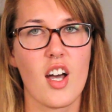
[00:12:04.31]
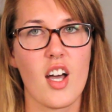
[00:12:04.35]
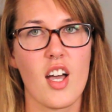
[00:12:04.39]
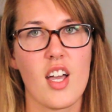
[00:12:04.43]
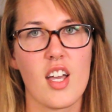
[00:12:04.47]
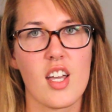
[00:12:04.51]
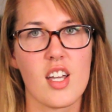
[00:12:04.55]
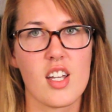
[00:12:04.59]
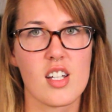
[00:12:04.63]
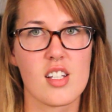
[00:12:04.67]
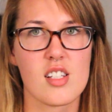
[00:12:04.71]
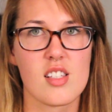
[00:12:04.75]

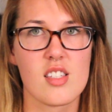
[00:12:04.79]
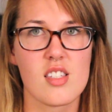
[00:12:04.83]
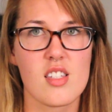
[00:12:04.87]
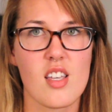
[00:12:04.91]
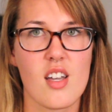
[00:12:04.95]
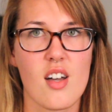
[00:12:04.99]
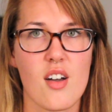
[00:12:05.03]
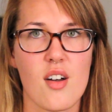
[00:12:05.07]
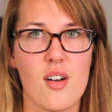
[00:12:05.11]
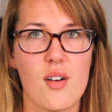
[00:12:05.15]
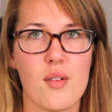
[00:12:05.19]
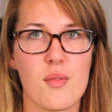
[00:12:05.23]
And
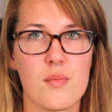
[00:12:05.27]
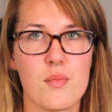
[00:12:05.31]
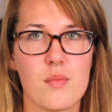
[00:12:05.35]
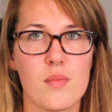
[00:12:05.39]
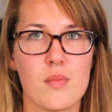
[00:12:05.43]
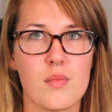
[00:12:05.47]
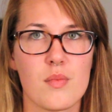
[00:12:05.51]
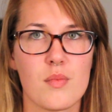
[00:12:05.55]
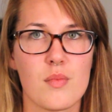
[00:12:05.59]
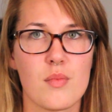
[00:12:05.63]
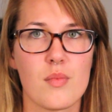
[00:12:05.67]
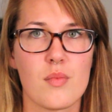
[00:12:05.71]

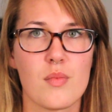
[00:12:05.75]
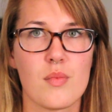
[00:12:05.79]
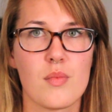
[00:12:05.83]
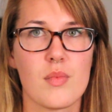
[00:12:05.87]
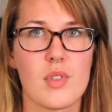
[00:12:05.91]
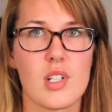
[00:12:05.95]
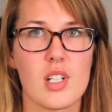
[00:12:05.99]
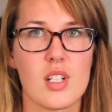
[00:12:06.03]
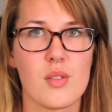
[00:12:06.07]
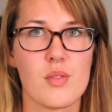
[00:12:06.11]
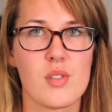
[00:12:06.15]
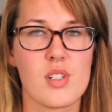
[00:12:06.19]

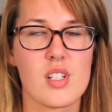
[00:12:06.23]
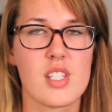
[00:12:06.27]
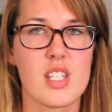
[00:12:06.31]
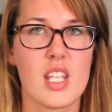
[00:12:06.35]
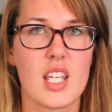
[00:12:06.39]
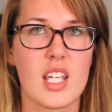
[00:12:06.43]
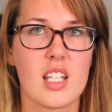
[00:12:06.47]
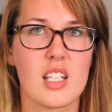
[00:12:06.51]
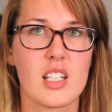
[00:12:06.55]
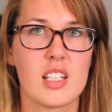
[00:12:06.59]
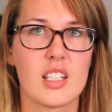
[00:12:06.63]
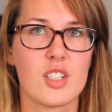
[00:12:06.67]
it was
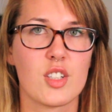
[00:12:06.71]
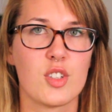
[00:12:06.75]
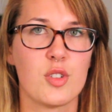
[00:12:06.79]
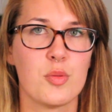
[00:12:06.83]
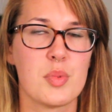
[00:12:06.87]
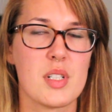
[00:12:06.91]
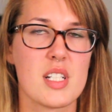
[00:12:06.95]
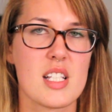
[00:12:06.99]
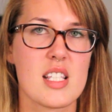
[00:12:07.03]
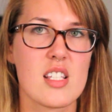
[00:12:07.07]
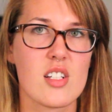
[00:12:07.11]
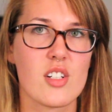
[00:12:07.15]
like a little
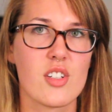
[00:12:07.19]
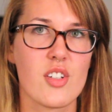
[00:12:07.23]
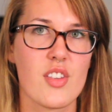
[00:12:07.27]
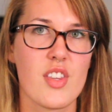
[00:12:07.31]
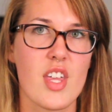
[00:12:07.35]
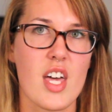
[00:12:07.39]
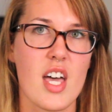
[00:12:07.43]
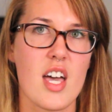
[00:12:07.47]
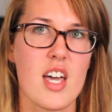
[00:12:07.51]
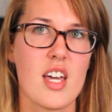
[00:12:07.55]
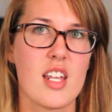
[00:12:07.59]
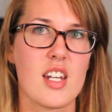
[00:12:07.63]
bit till
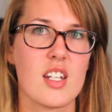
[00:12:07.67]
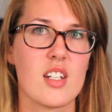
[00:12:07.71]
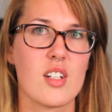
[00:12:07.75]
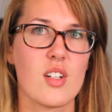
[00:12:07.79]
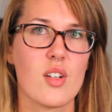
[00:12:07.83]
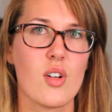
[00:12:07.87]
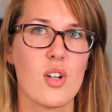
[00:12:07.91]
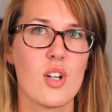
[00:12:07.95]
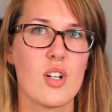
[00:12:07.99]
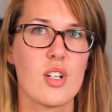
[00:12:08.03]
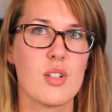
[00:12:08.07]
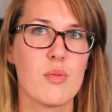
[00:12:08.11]
then,
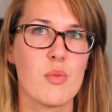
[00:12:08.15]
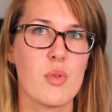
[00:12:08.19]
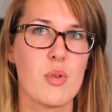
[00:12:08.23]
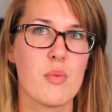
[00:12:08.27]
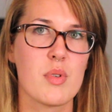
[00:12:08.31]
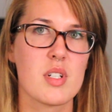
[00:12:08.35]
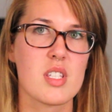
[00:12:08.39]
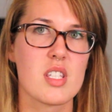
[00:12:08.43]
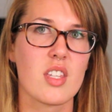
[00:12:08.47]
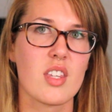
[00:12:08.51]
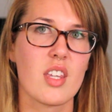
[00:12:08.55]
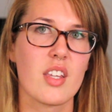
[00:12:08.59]
and we
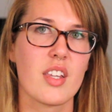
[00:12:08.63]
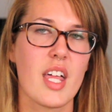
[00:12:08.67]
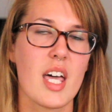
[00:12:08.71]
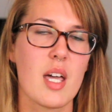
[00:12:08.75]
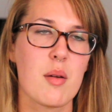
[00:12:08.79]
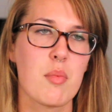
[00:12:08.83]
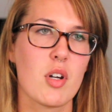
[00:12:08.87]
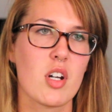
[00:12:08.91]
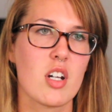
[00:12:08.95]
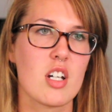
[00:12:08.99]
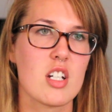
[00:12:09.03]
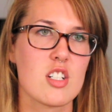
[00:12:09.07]
went to the
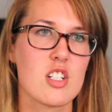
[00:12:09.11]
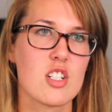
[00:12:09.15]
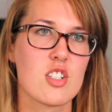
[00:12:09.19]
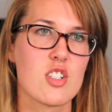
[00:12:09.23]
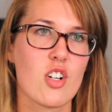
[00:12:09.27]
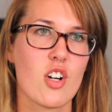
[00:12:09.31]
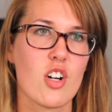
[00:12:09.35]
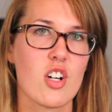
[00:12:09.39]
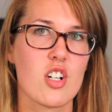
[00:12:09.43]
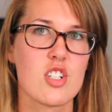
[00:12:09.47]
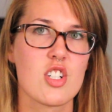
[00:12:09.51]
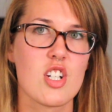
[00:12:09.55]
library to
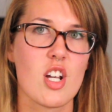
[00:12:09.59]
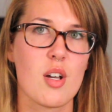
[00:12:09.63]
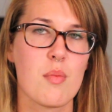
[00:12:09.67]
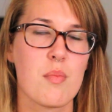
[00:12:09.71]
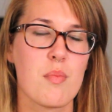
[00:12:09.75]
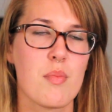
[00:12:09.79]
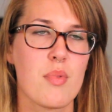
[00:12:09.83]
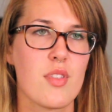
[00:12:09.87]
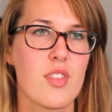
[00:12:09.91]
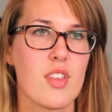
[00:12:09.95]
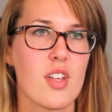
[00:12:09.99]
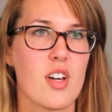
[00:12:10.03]
charge up
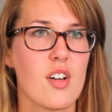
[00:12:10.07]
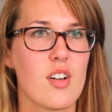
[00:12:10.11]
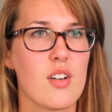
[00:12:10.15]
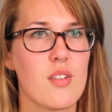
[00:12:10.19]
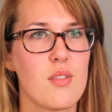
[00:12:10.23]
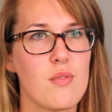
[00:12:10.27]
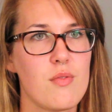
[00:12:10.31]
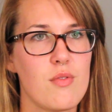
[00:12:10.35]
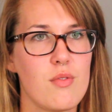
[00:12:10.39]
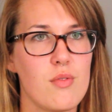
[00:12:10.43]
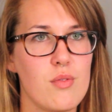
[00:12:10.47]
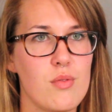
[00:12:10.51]

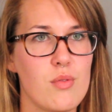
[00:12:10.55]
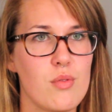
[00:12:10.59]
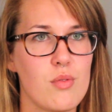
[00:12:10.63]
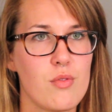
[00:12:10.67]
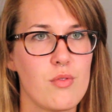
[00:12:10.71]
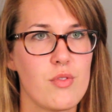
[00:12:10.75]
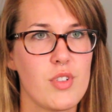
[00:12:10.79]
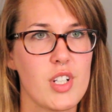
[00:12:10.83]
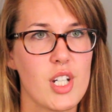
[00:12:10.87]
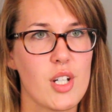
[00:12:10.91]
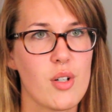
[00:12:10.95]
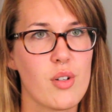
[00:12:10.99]
the
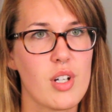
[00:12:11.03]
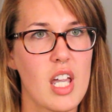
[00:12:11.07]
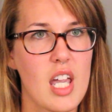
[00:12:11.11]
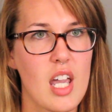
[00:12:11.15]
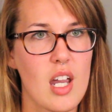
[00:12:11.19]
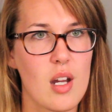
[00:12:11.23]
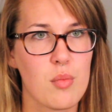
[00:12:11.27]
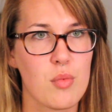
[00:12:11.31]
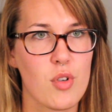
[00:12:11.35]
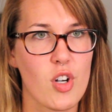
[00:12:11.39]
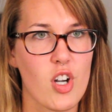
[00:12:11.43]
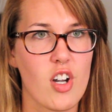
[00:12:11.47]
video
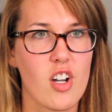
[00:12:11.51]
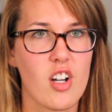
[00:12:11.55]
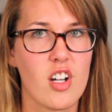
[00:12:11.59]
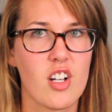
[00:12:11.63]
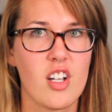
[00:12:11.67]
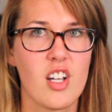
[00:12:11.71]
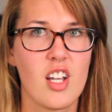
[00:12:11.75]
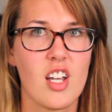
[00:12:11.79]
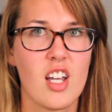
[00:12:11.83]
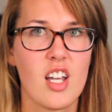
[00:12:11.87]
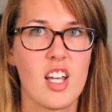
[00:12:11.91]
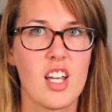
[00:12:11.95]
camera,
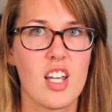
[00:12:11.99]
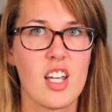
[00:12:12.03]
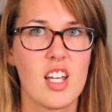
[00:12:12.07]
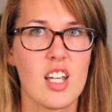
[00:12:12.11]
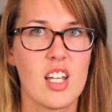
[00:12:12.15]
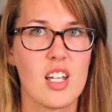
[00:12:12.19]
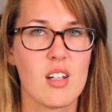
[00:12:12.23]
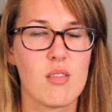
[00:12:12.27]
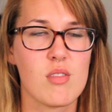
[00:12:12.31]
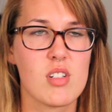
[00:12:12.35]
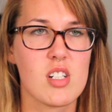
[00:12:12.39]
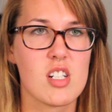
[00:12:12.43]

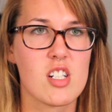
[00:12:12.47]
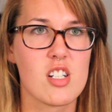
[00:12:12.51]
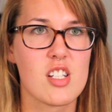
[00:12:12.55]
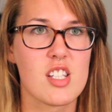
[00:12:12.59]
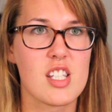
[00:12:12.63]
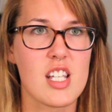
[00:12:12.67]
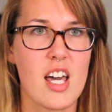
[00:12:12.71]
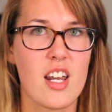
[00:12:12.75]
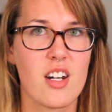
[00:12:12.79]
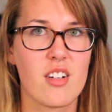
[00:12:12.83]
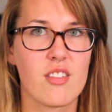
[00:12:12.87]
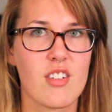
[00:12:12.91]
and we just
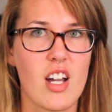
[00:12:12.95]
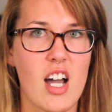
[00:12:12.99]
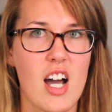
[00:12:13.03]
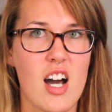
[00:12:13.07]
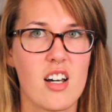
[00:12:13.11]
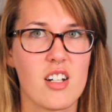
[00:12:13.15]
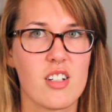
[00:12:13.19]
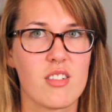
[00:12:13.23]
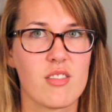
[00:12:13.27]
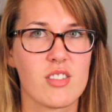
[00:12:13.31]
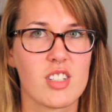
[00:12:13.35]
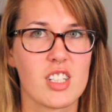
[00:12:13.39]
sat
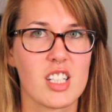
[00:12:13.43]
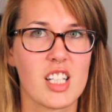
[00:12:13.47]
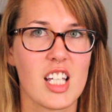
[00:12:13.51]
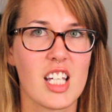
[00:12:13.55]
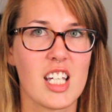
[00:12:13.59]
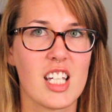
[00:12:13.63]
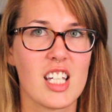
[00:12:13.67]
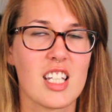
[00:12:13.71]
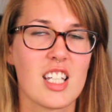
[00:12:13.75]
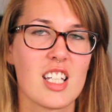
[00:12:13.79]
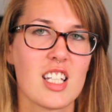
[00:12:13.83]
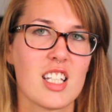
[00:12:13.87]
around and we're
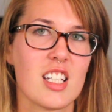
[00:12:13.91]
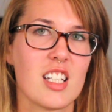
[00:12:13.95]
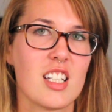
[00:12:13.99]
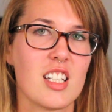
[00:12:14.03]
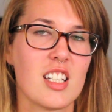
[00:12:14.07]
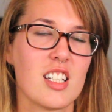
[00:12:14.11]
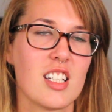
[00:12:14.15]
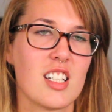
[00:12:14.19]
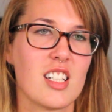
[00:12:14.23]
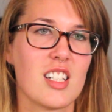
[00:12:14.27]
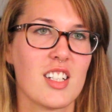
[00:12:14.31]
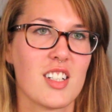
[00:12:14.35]
like,
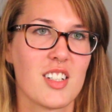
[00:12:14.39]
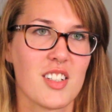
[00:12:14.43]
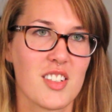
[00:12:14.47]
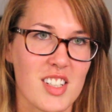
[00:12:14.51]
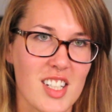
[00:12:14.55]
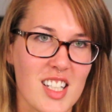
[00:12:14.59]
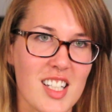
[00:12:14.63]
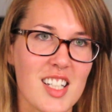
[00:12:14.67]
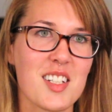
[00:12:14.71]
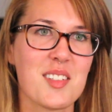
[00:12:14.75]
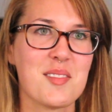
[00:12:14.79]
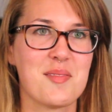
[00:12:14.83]

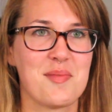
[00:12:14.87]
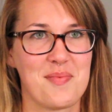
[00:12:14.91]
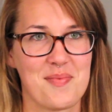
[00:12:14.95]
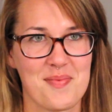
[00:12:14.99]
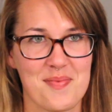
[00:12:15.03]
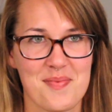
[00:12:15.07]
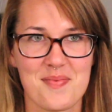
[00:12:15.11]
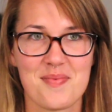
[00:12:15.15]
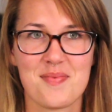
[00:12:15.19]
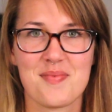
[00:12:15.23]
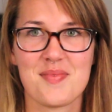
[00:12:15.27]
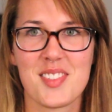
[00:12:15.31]
okay,
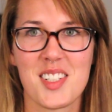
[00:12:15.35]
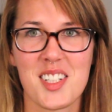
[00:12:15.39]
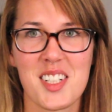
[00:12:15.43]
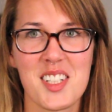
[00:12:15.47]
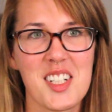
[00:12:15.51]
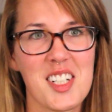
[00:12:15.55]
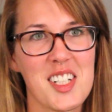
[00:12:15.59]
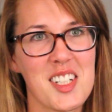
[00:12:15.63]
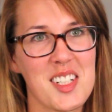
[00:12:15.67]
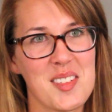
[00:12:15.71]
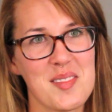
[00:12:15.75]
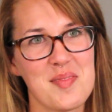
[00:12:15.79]

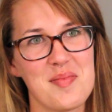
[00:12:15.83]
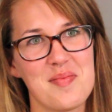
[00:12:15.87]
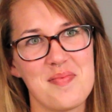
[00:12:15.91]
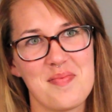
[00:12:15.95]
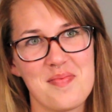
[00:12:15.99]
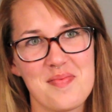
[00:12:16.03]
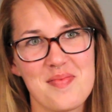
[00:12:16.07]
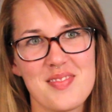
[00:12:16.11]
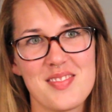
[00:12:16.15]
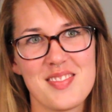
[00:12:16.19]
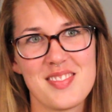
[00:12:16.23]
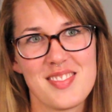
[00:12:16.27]
alright.
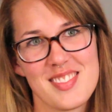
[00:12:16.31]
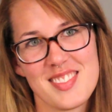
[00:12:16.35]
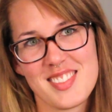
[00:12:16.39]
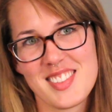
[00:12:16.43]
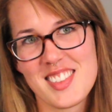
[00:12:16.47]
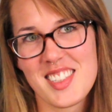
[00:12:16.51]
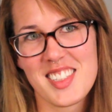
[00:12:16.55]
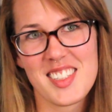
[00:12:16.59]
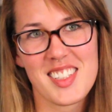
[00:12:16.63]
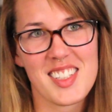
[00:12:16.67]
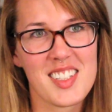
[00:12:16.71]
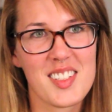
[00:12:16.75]

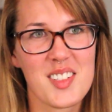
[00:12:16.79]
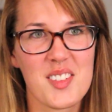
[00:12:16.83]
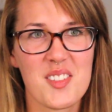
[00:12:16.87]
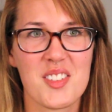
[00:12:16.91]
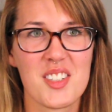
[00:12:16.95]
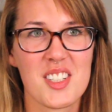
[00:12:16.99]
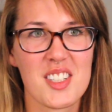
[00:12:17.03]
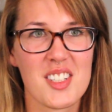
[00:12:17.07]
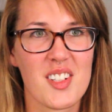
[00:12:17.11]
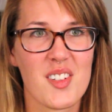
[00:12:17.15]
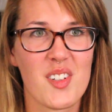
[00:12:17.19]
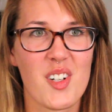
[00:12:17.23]
Yeah.
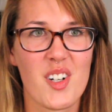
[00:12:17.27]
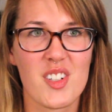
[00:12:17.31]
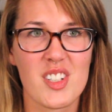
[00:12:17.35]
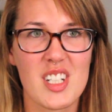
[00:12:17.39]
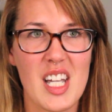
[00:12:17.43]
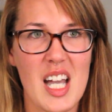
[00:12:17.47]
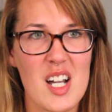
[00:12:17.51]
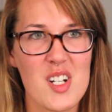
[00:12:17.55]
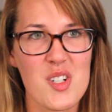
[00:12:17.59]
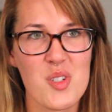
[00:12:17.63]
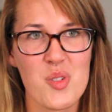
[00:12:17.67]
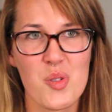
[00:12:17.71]
We were all
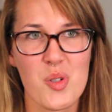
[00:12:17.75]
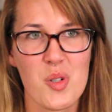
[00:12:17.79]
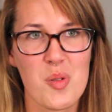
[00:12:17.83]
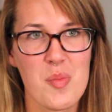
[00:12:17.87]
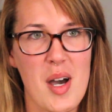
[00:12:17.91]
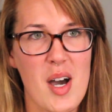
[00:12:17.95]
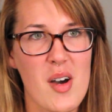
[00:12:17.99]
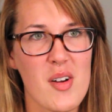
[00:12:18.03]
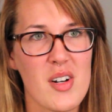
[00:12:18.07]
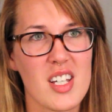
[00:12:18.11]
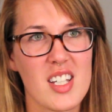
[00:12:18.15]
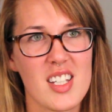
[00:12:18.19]
casual
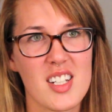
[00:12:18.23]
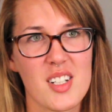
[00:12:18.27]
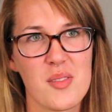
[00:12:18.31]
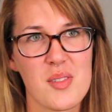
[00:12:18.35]
about it.